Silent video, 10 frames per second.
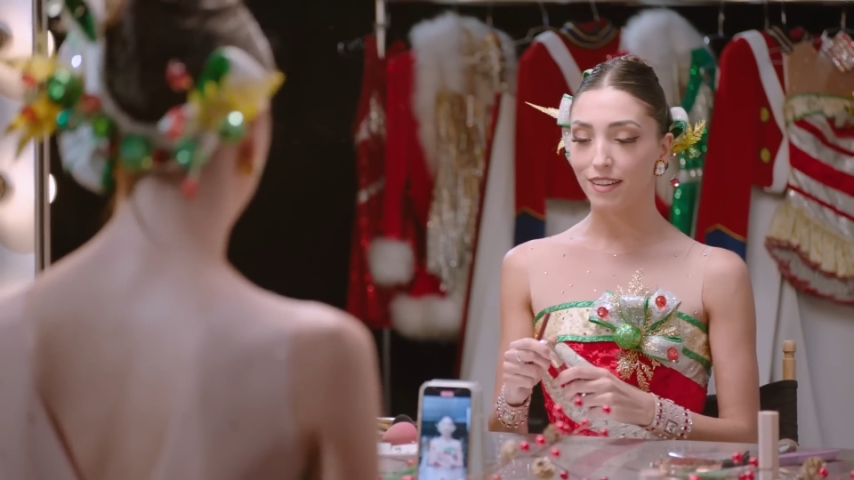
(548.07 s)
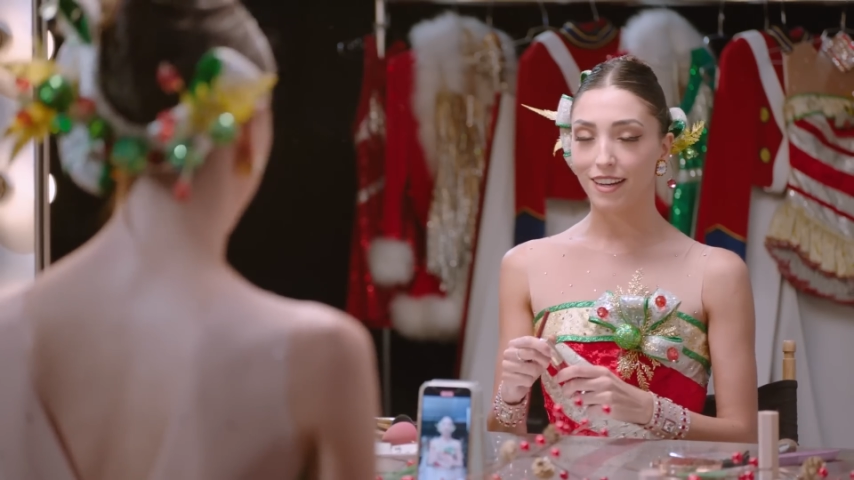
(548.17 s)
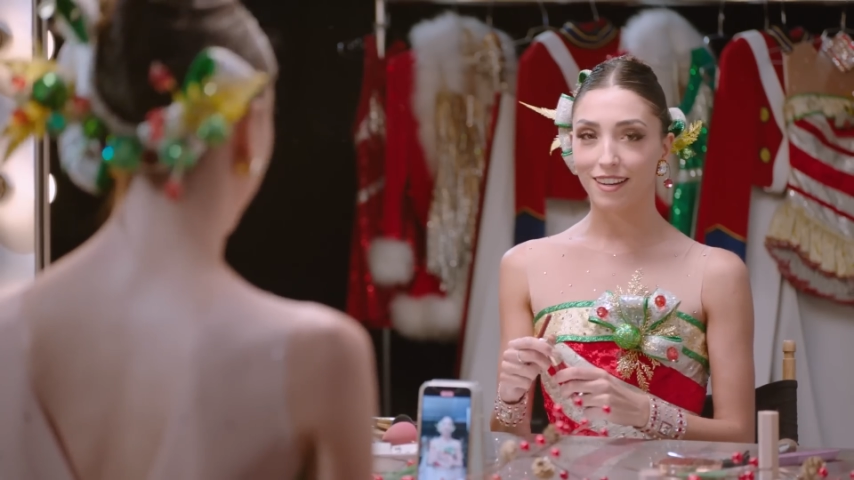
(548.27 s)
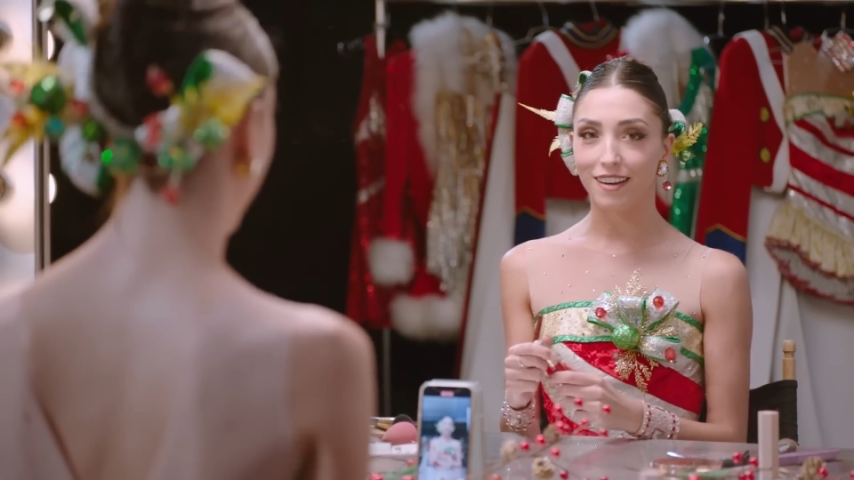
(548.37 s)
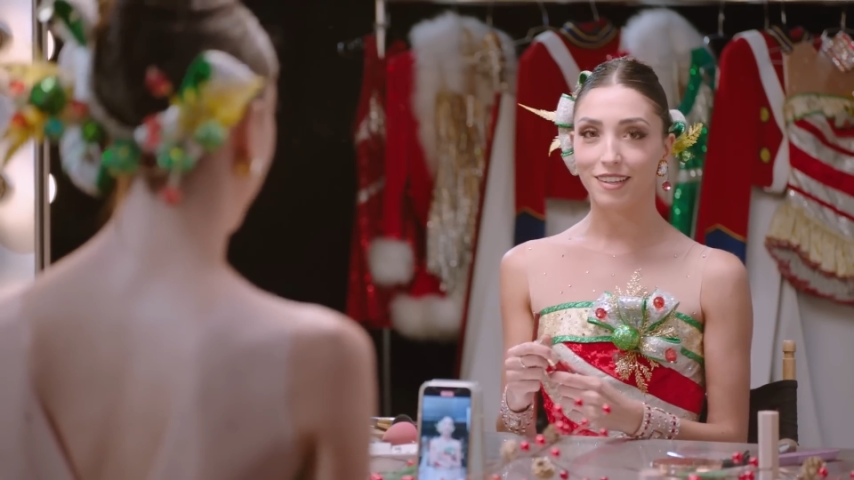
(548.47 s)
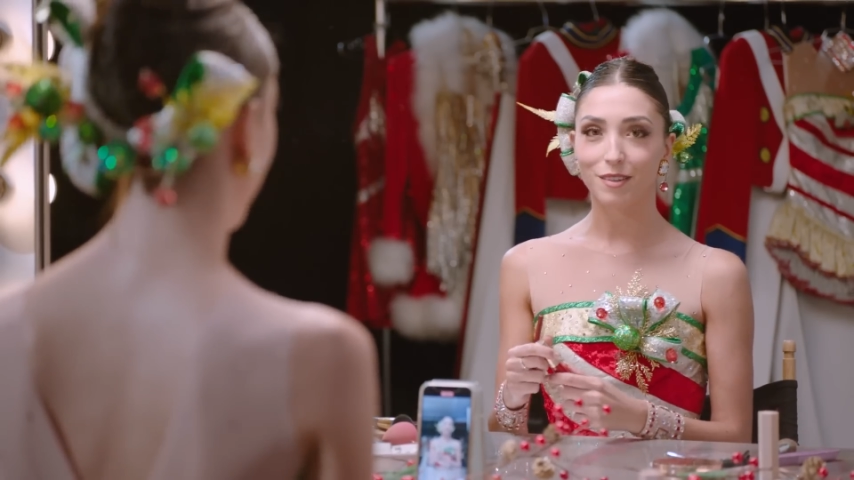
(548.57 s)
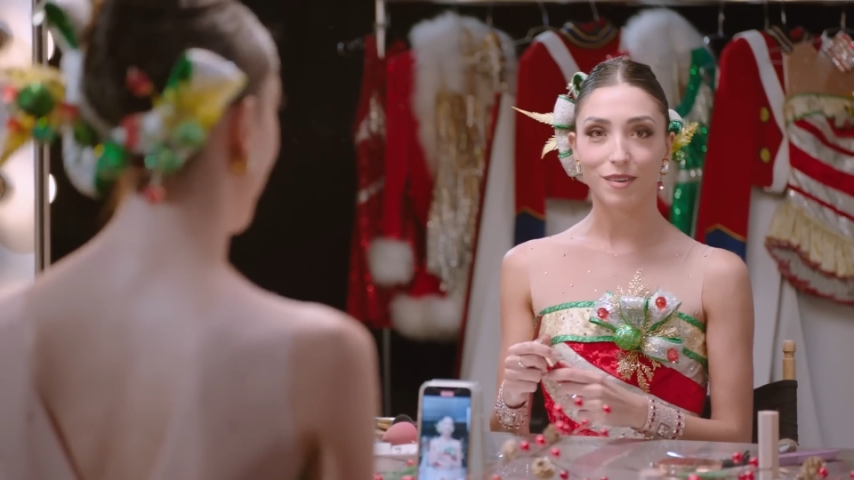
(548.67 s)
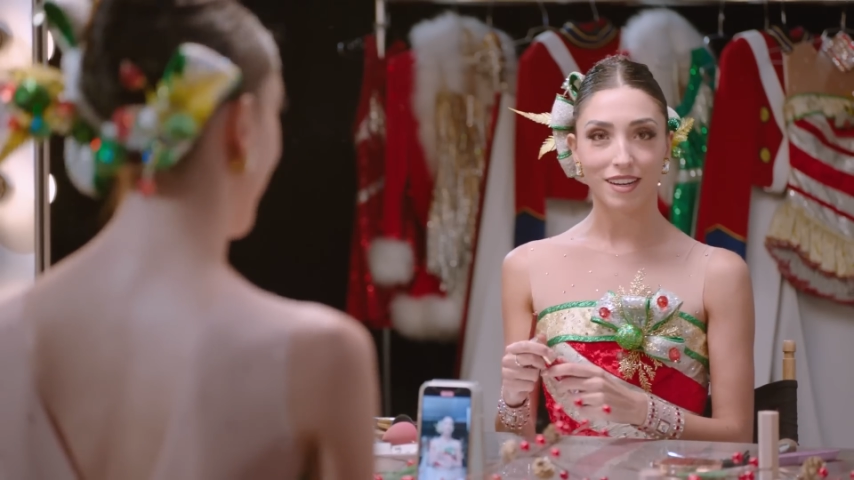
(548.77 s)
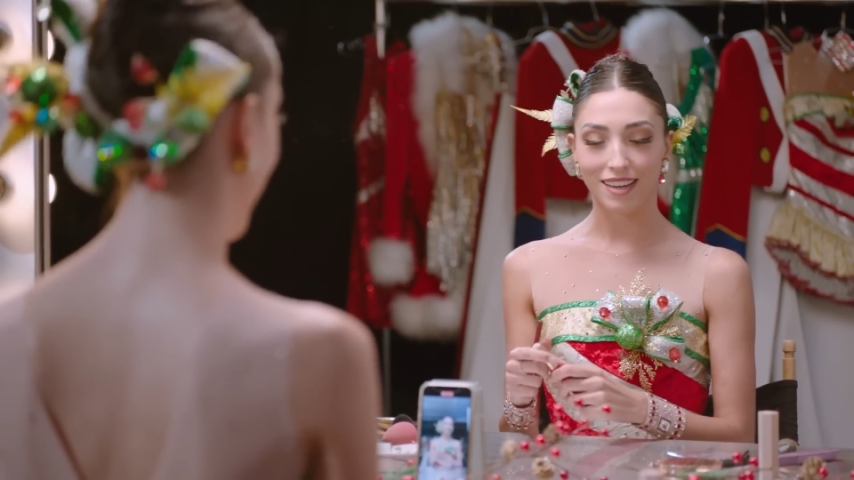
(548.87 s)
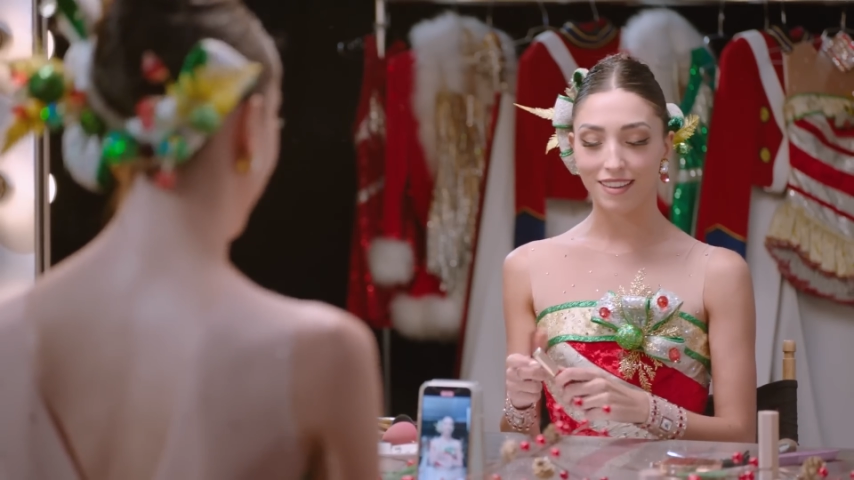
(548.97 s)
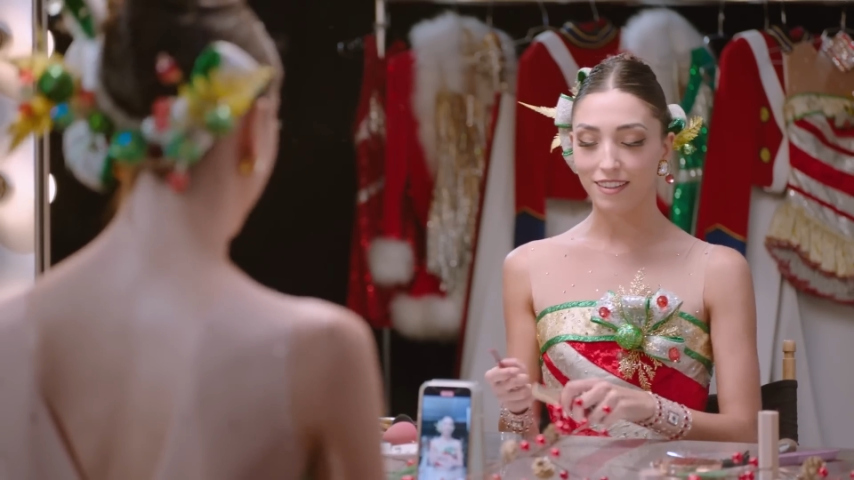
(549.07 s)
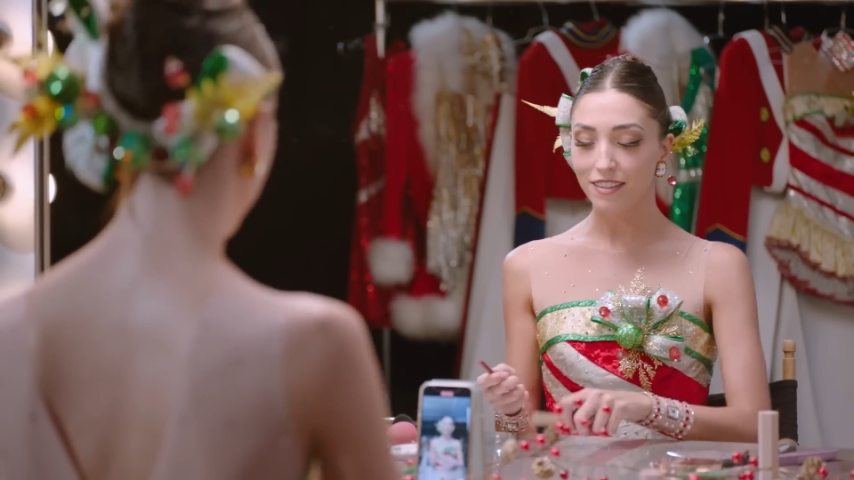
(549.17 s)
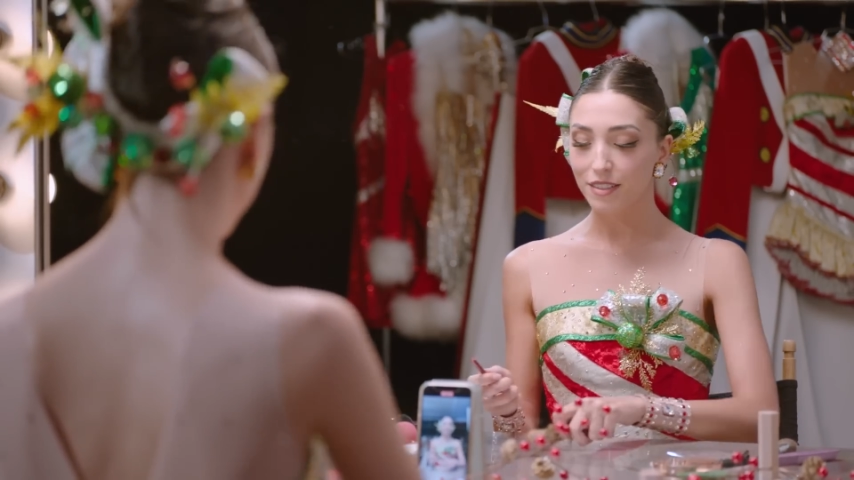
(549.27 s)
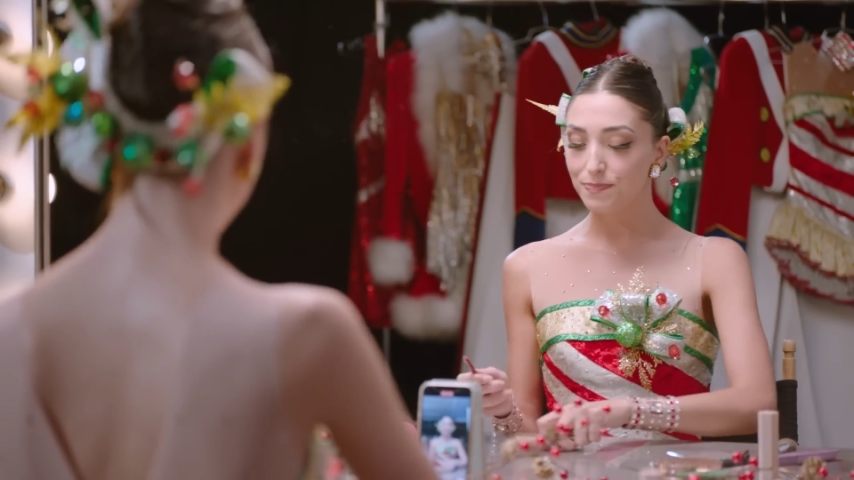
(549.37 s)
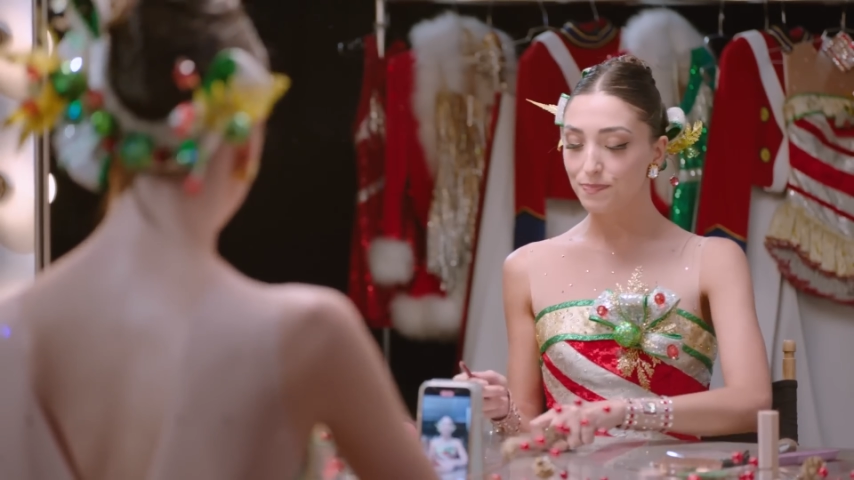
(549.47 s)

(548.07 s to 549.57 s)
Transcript: iconic Rockette look.